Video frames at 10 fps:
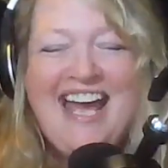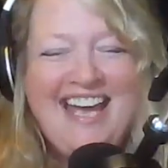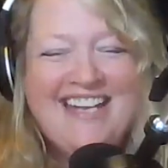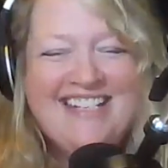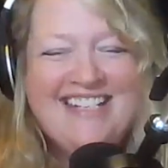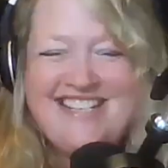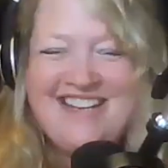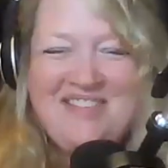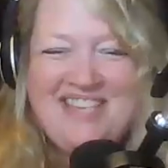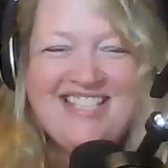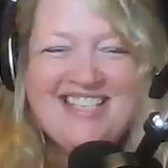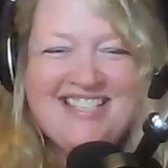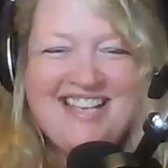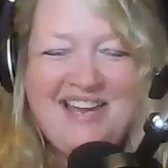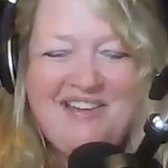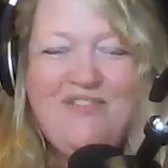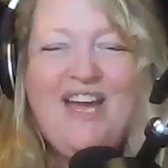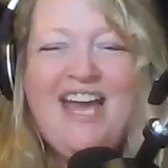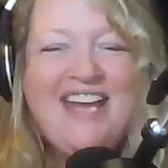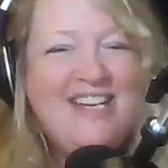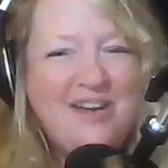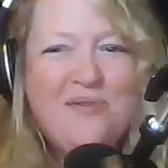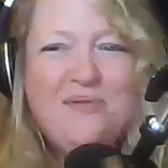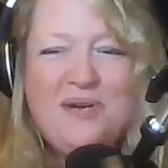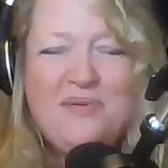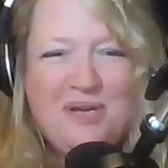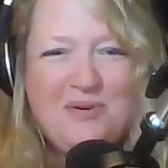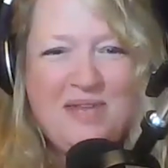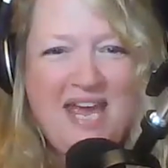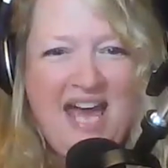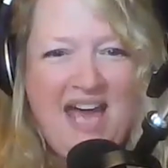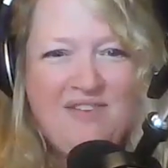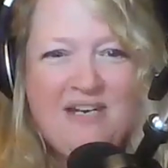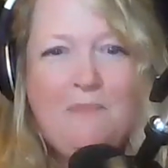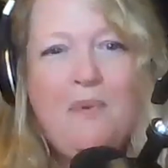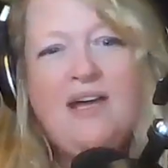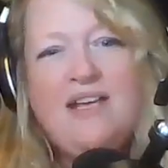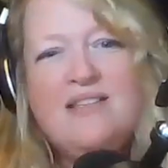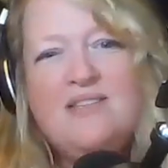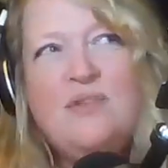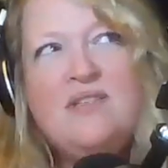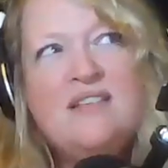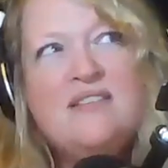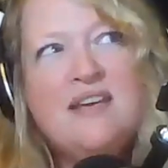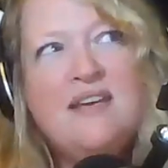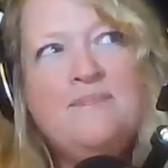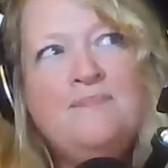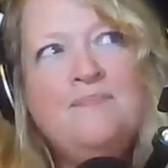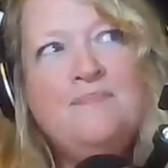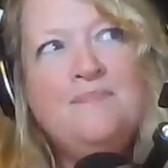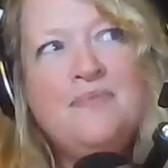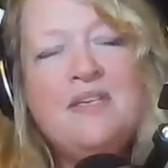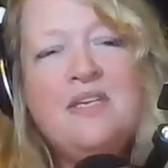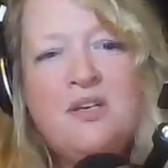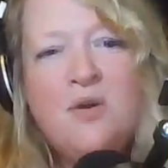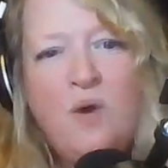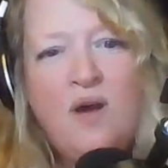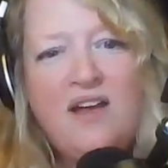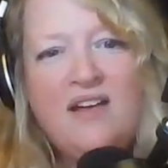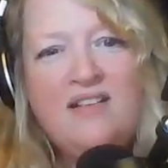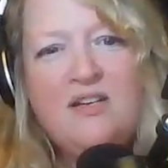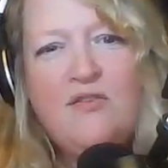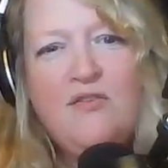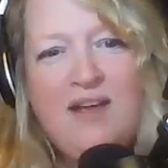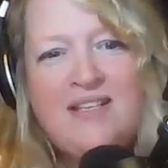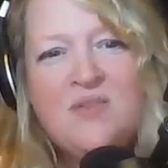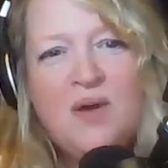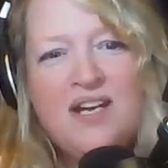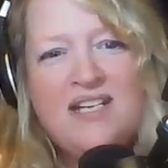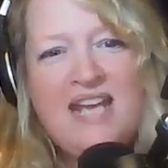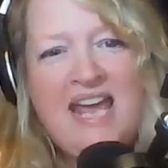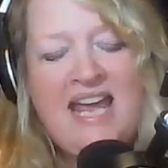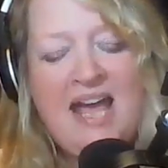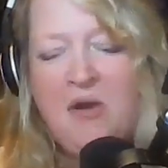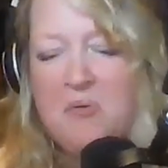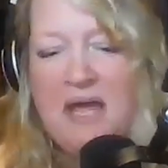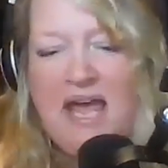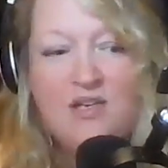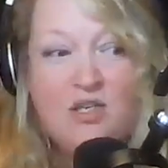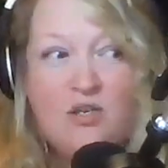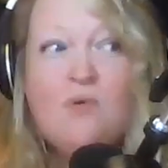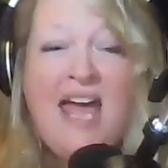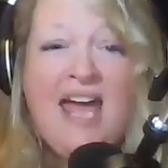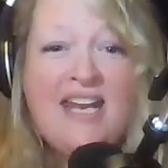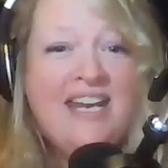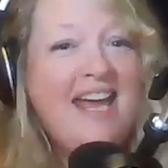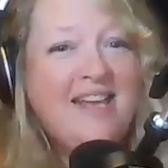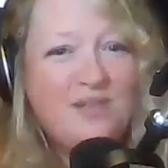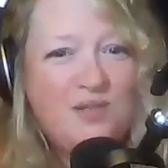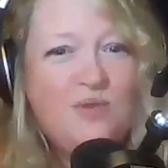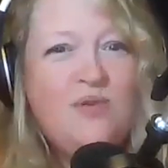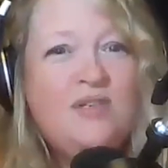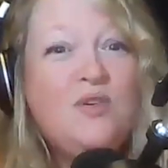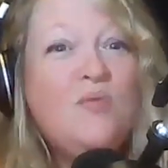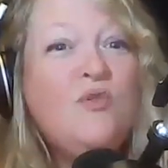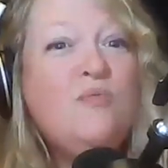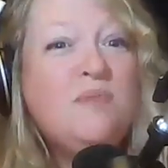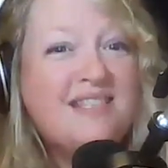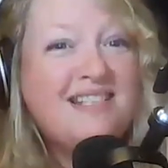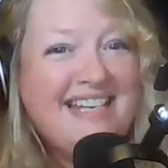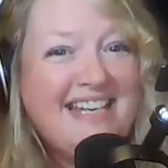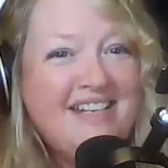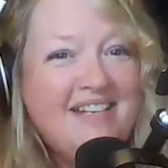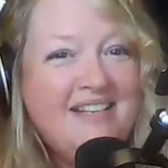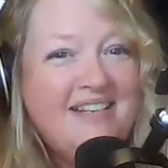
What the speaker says: And I mean, this is life. And no, no, no, they haven't. But as soon as it's like, you know what? Your friends wanted to hang out, and you can as soon as your room is clean.